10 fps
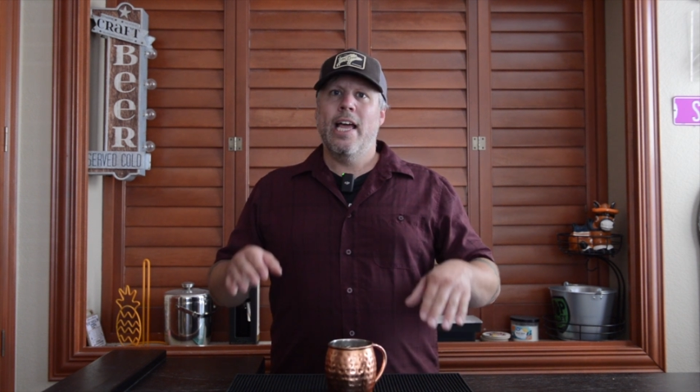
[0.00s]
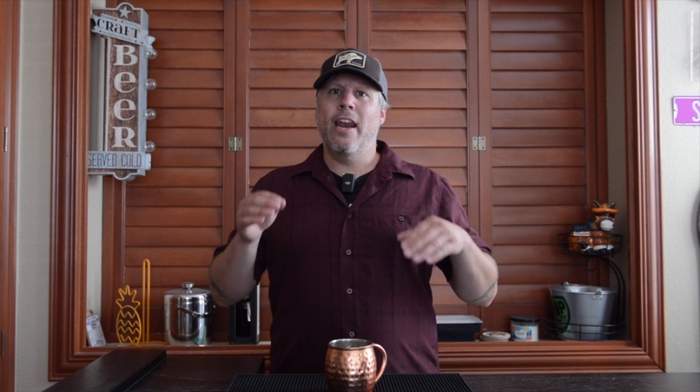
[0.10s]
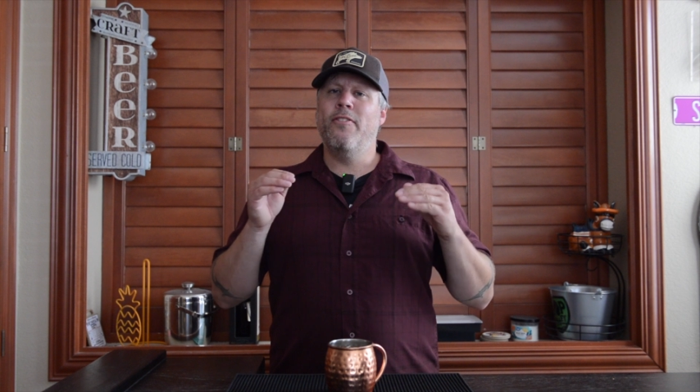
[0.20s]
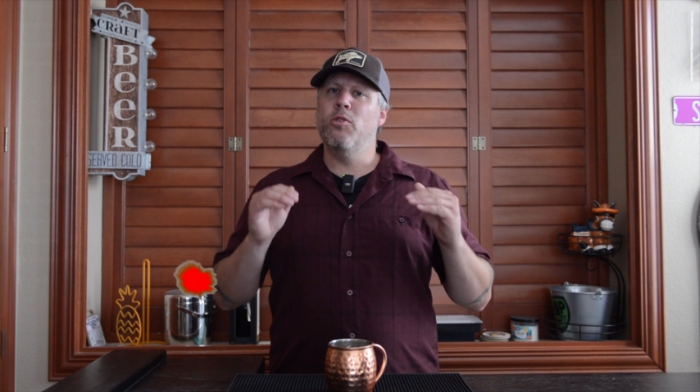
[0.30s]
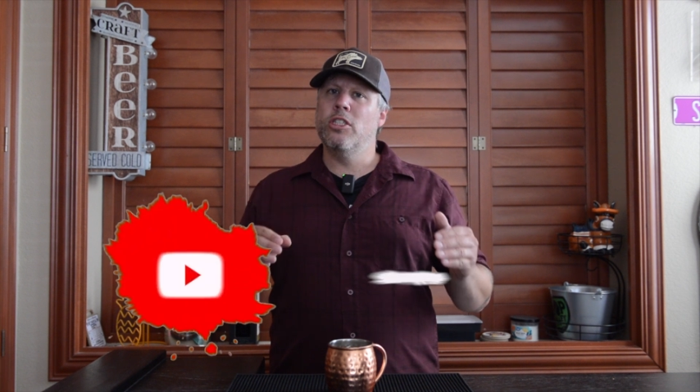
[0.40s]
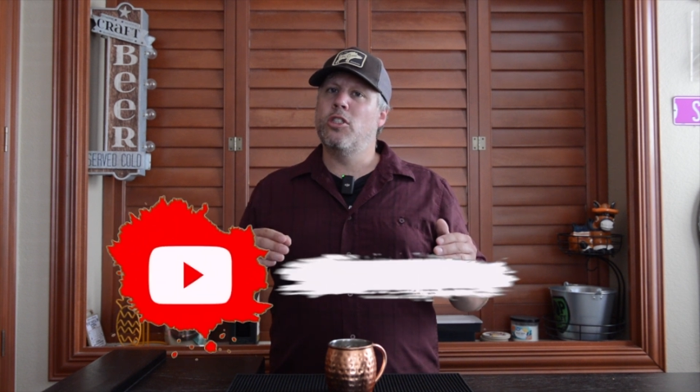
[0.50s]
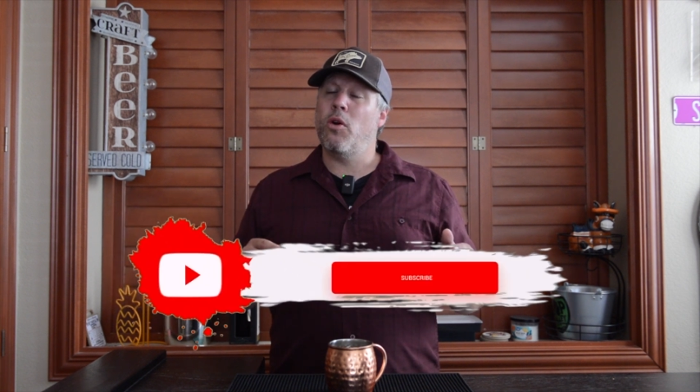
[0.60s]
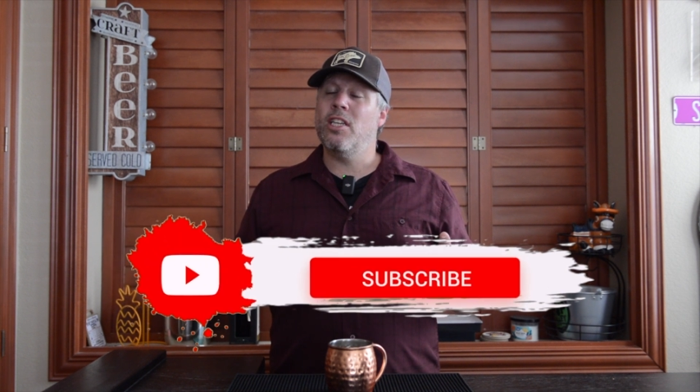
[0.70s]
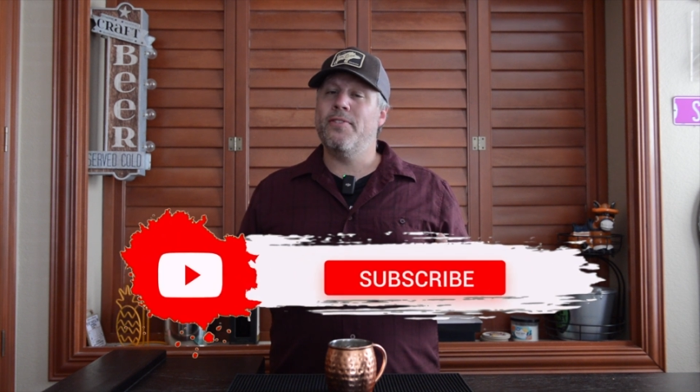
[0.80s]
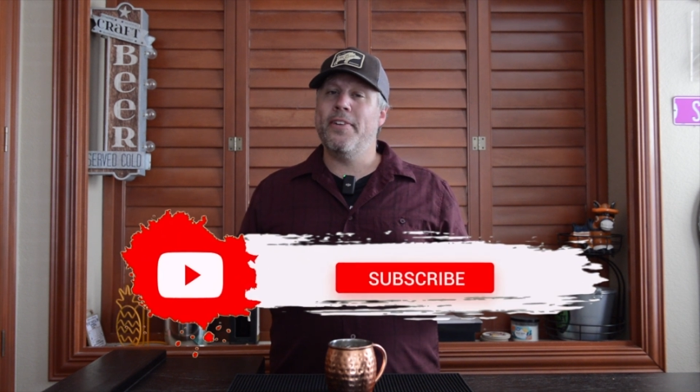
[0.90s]
And if you
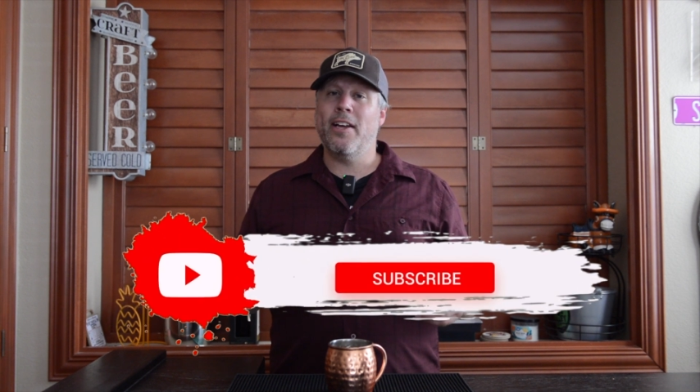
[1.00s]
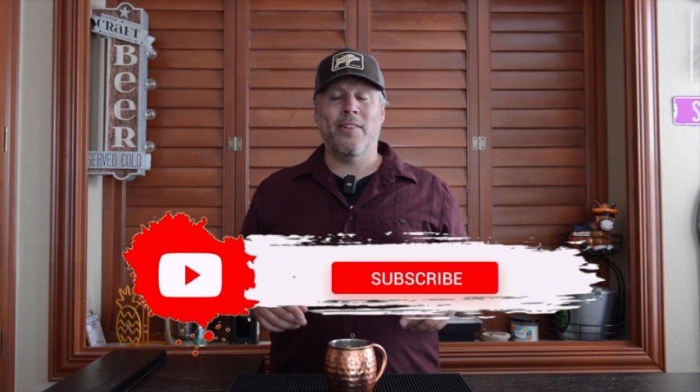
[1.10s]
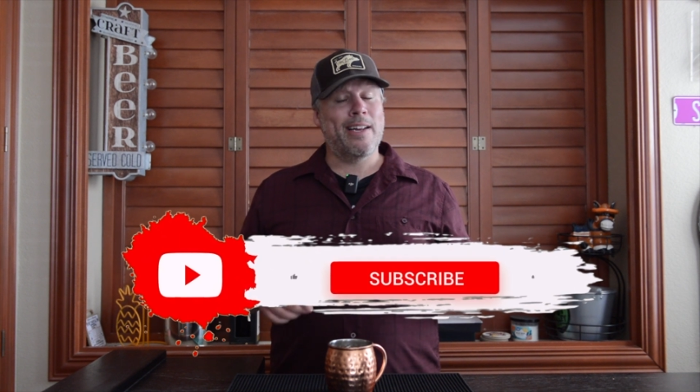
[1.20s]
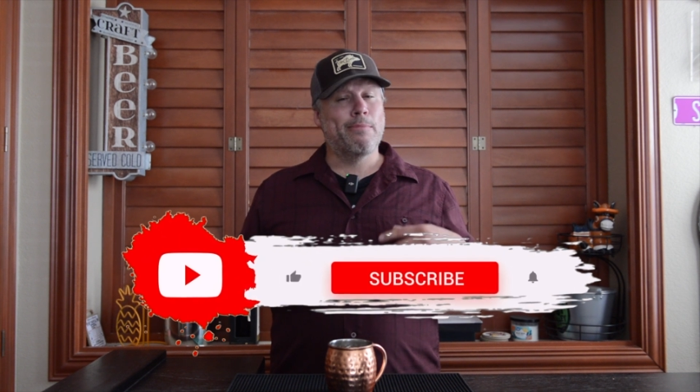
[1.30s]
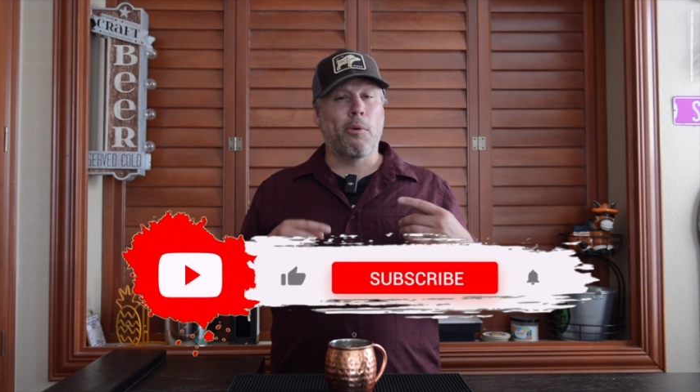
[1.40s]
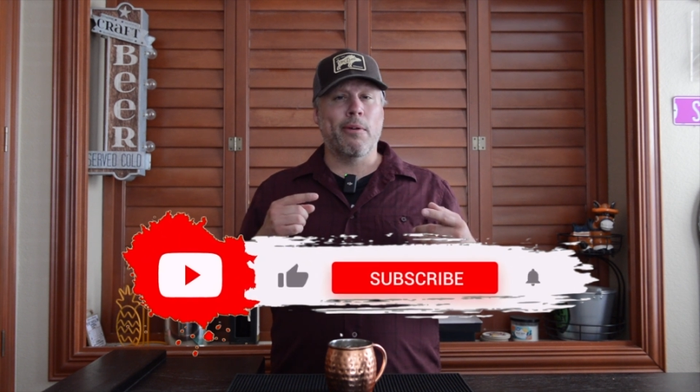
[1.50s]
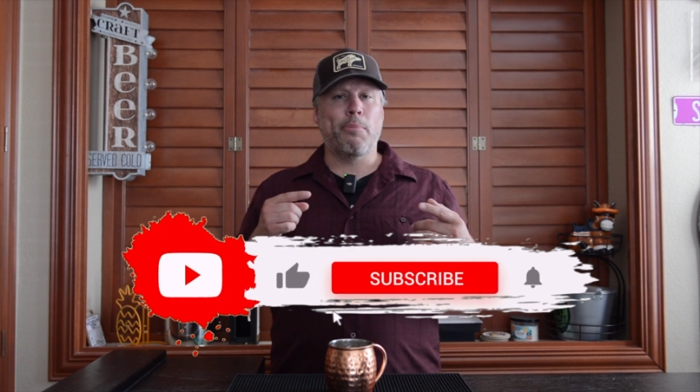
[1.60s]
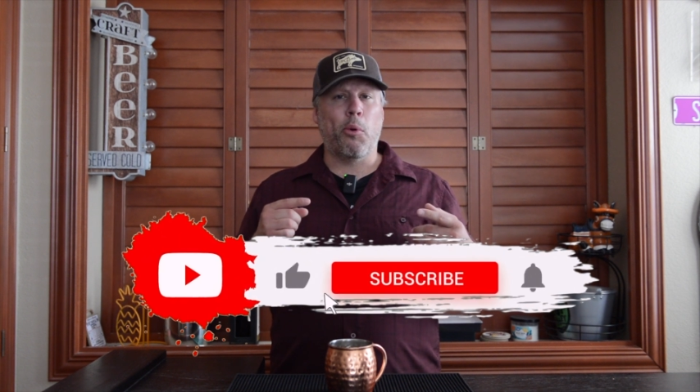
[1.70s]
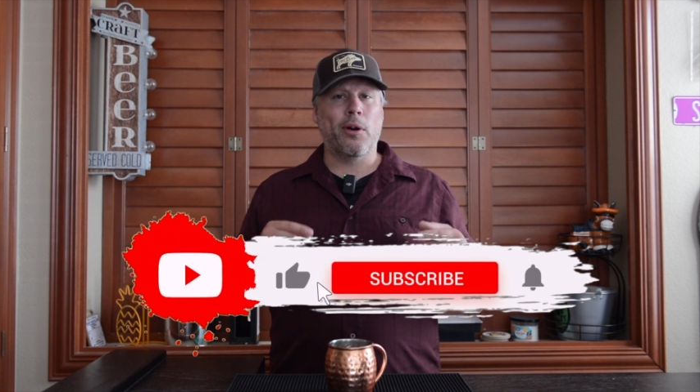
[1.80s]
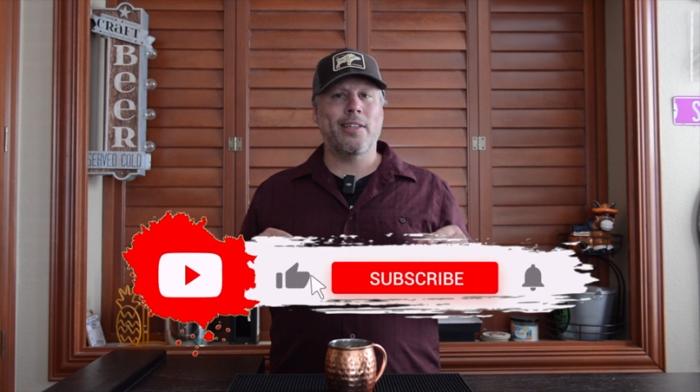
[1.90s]
enjoyed this video, and more
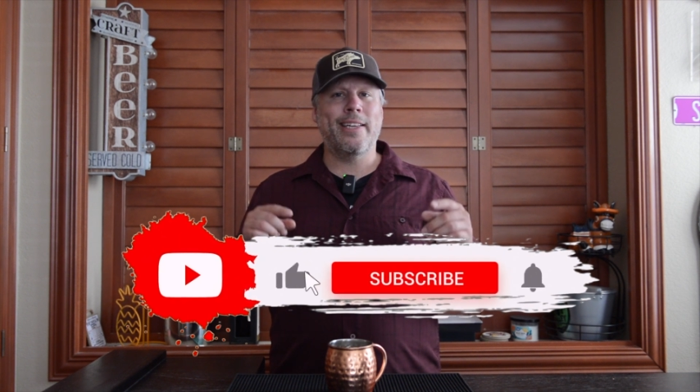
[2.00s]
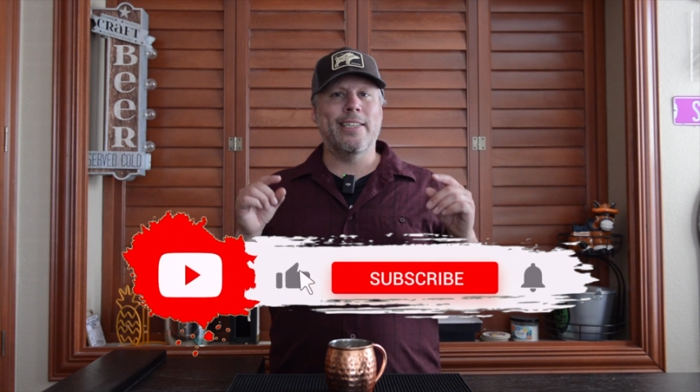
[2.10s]
importantly,